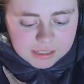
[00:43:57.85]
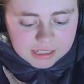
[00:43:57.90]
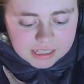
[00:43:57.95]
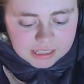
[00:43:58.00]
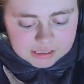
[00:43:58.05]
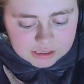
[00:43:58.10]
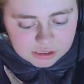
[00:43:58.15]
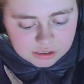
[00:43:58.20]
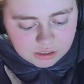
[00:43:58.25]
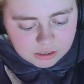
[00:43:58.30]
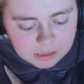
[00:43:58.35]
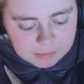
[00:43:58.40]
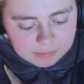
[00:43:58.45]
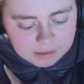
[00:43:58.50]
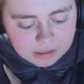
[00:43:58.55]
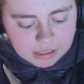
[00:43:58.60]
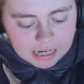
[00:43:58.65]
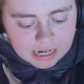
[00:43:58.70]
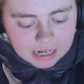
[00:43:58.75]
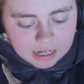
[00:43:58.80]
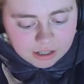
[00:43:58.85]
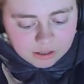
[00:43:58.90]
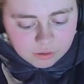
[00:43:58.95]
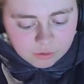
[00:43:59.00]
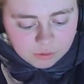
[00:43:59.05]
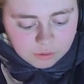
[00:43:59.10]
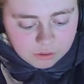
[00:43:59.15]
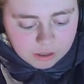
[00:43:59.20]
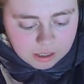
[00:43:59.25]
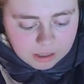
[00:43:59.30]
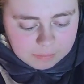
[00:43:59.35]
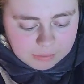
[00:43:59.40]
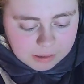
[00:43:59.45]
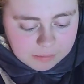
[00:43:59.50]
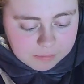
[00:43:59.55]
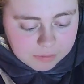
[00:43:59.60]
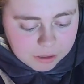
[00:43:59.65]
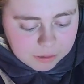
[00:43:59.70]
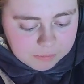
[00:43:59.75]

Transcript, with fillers: me that story about how about